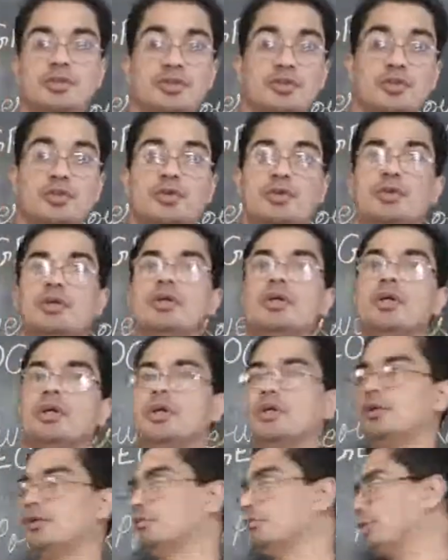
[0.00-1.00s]

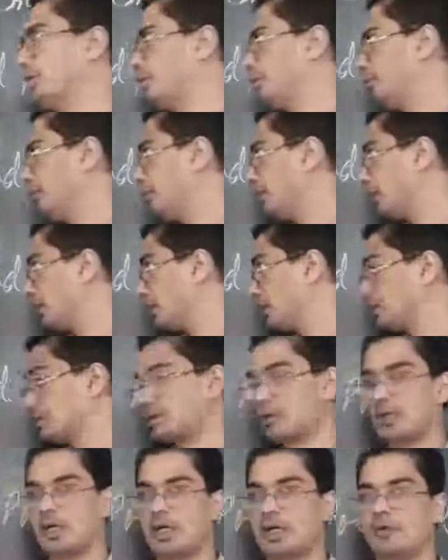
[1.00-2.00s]
So the
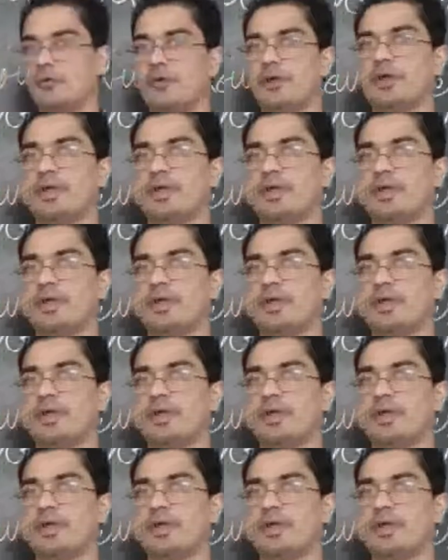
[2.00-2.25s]
minerals are